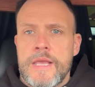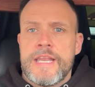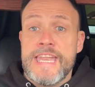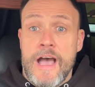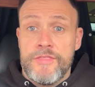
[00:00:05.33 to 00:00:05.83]

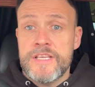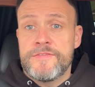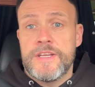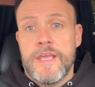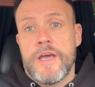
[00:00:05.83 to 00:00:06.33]
Now this
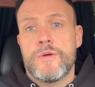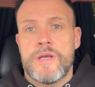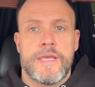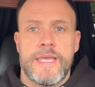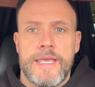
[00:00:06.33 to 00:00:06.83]
video
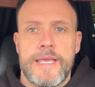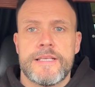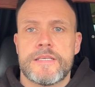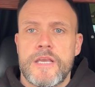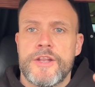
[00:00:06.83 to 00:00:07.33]

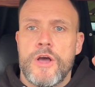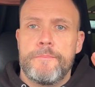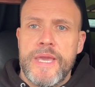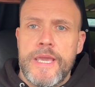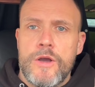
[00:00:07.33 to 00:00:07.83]
is gonna
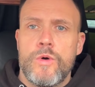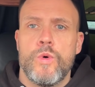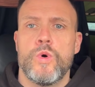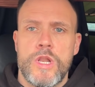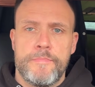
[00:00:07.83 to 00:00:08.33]
be
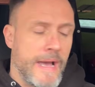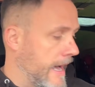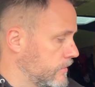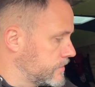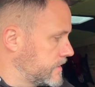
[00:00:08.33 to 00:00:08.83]
all
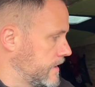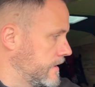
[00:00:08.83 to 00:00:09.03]
about